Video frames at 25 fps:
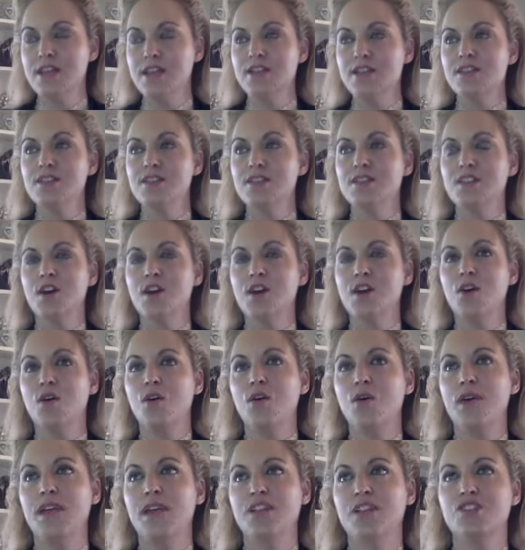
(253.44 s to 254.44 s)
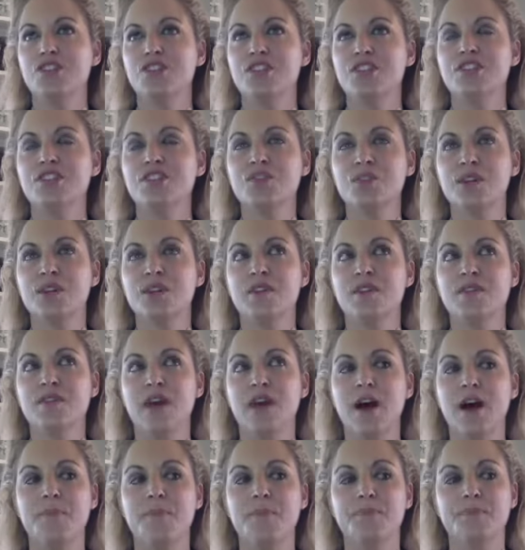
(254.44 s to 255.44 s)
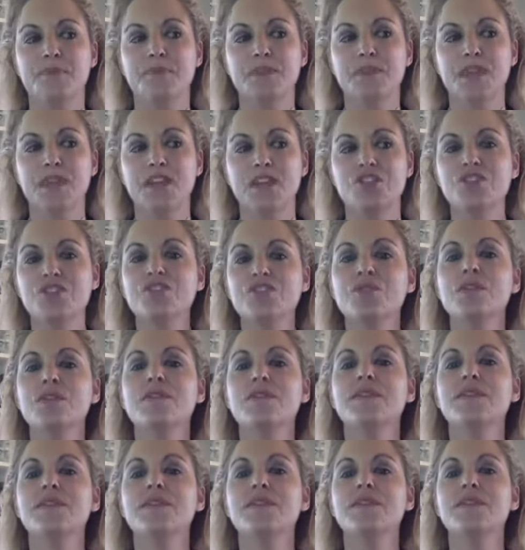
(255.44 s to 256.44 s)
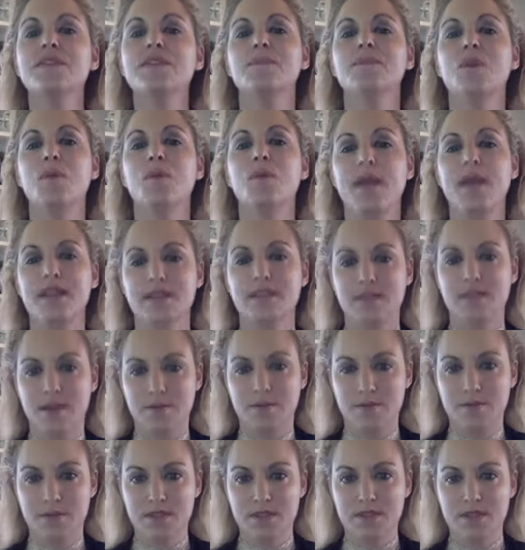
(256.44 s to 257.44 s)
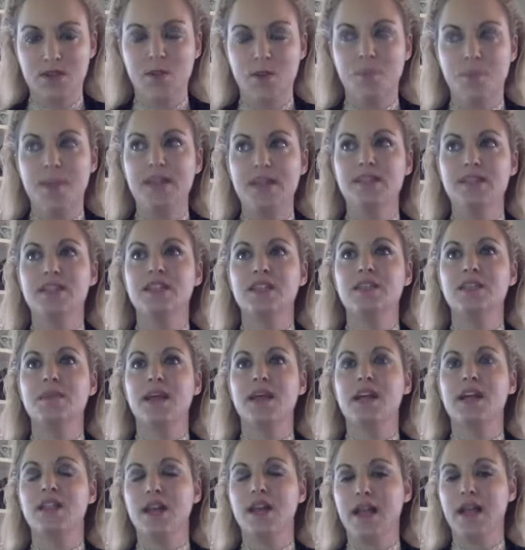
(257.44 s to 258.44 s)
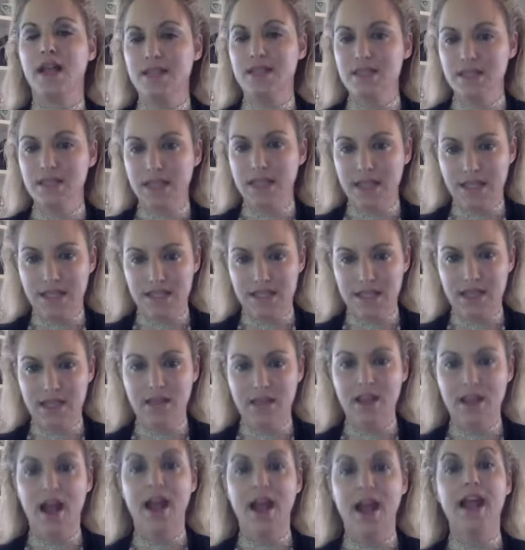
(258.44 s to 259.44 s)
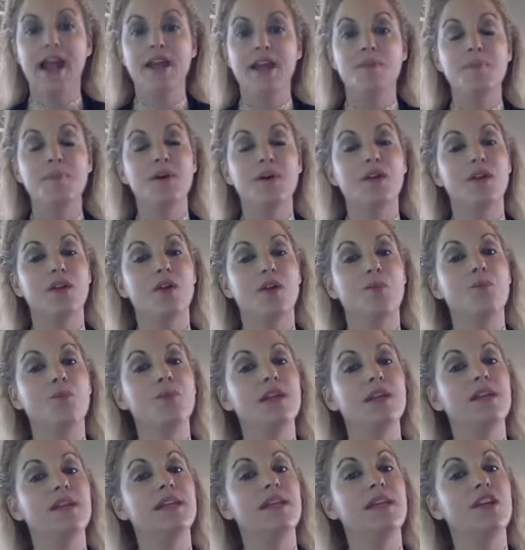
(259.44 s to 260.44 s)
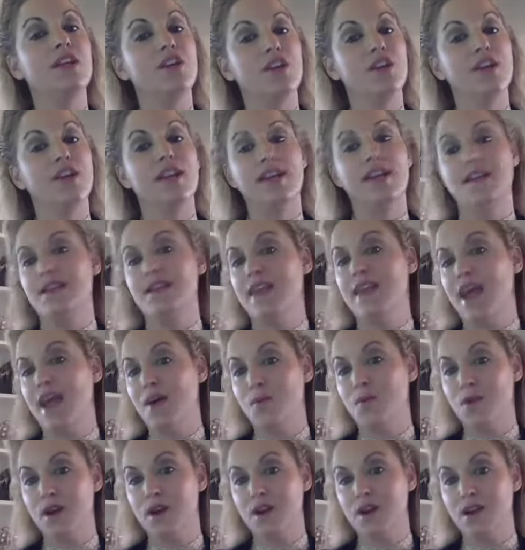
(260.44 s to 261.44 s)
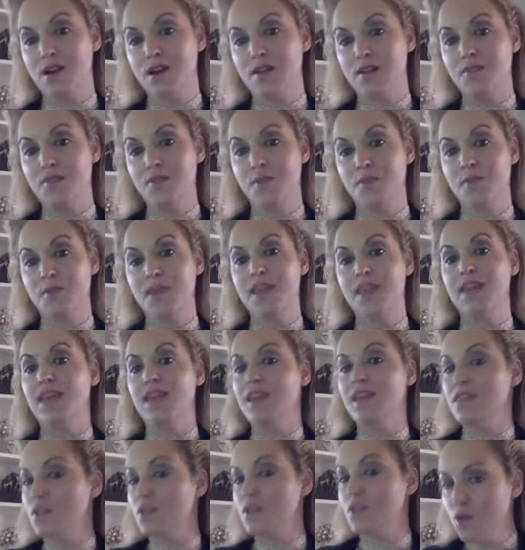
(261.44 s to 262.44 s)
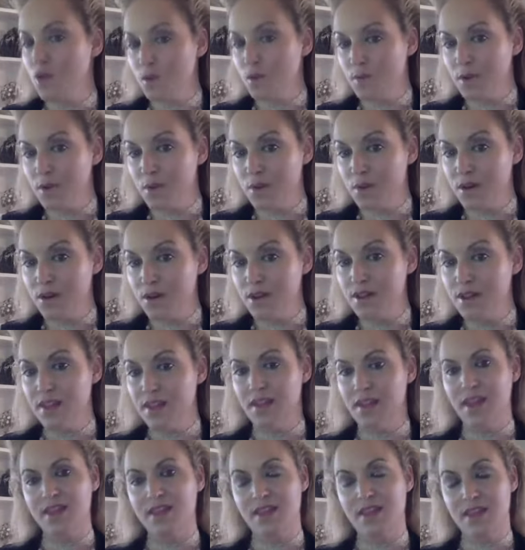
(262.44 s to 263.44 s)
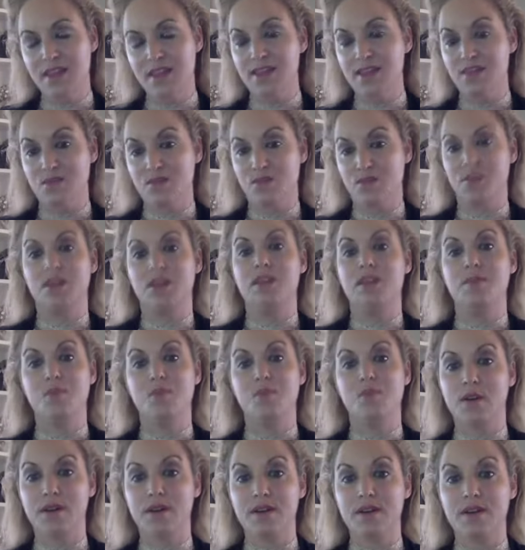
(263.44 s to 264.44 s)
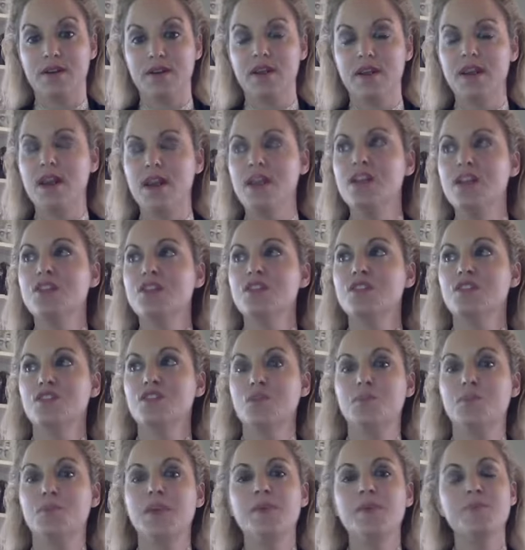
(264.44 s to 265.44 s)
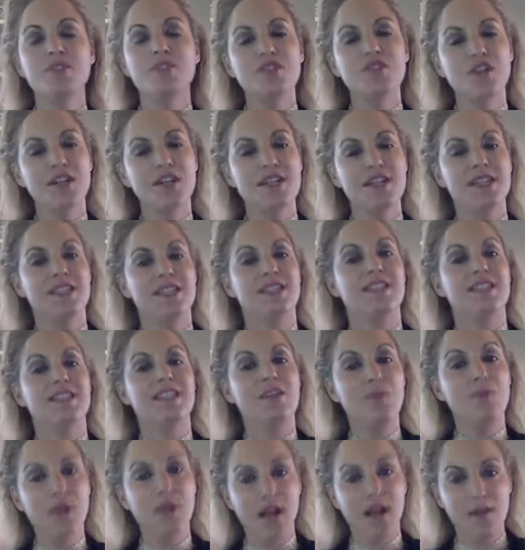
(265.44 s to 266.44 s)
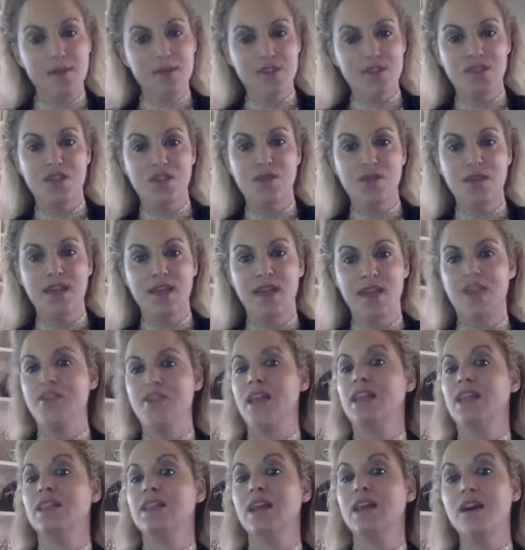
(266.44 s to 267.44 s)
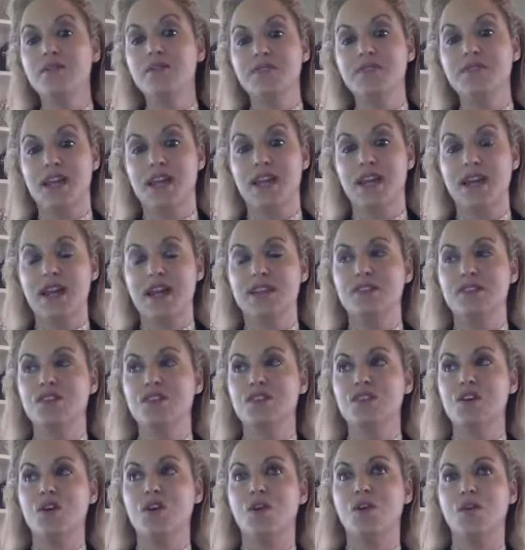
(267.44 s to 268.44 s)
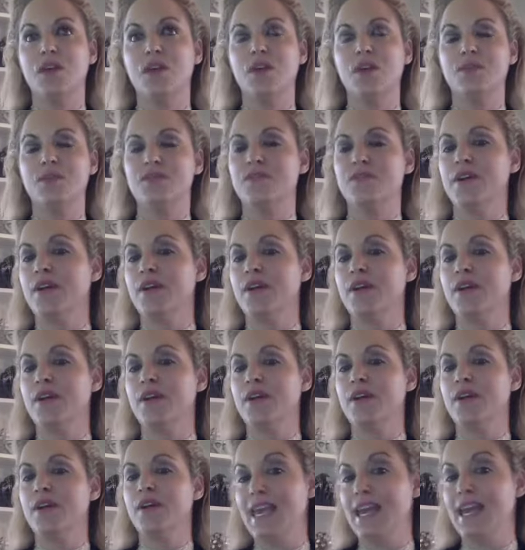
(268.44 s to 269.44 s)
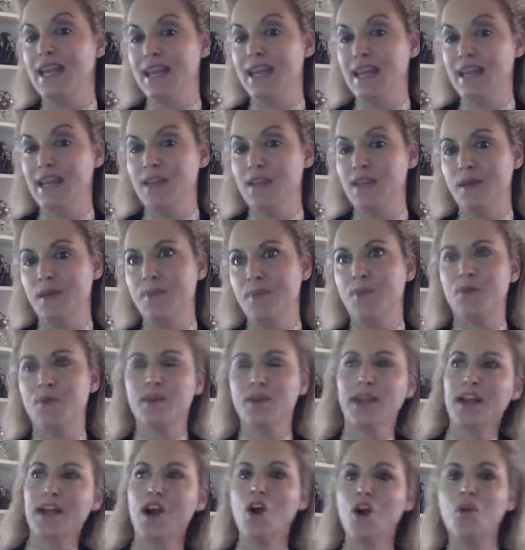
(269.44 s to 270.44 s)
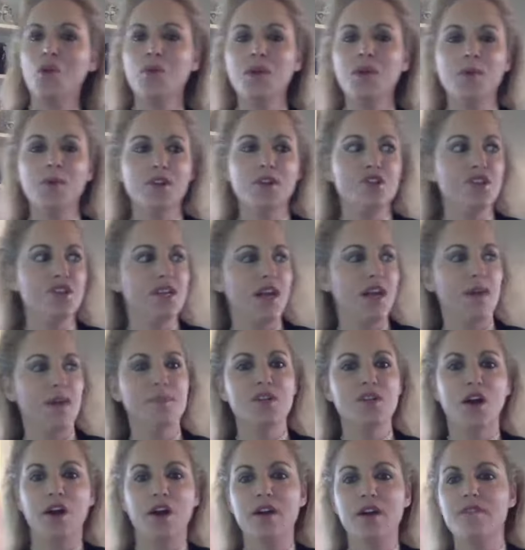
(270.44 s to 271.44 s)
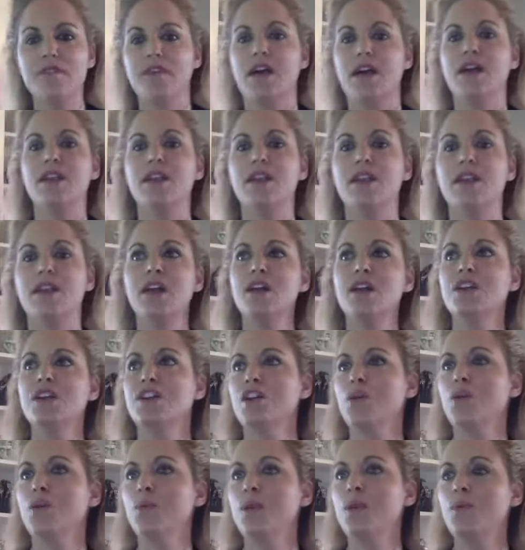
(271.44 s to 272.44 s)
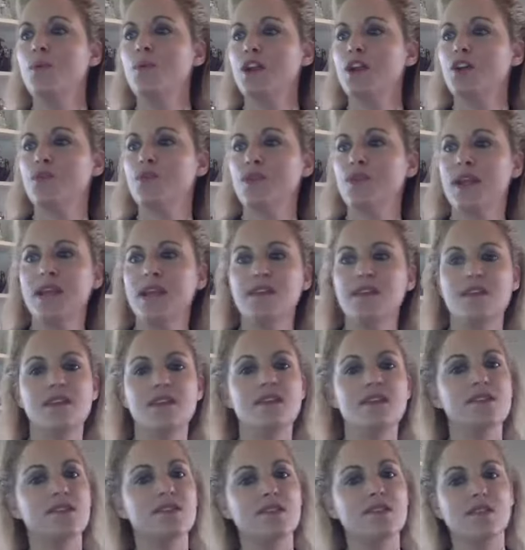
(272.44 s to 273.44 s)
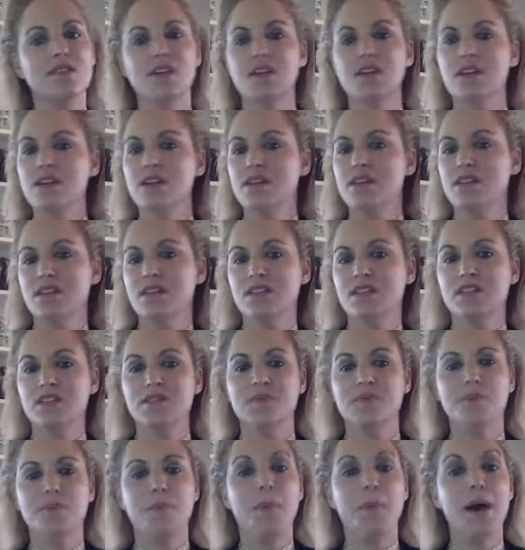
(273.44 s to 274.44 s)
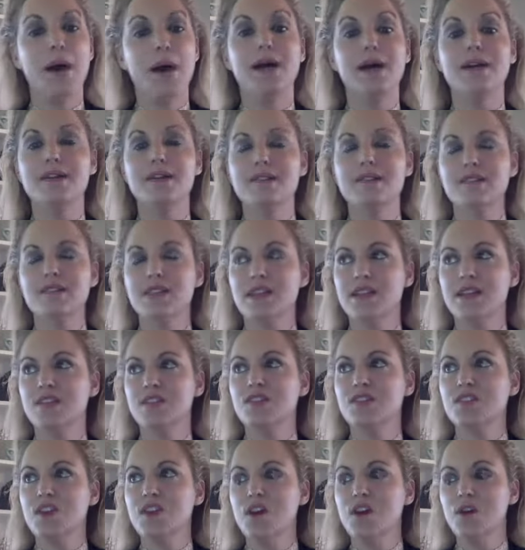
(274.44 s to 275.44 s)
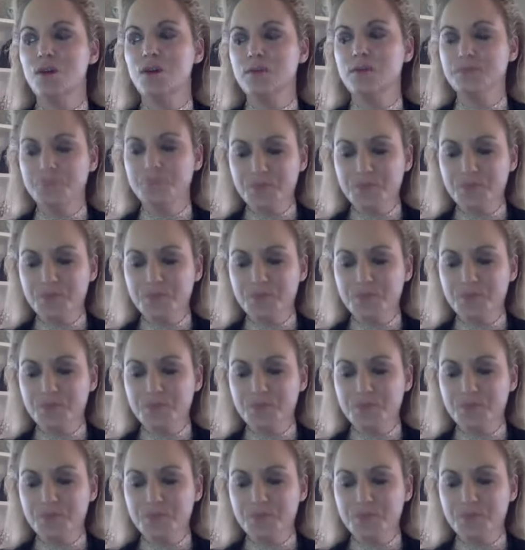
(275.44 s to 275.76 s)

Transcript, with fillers: So it just sort of, um, it just sort of gained momentum. So basically my clients liked it. I had built a really good network from being in the corporate world, and I think that's really important. So people started to see what I was doing, and they loved it. And so it was very organic, and people were like, oh, we want you to come to our event. You know, we want to create this, this buzz. And so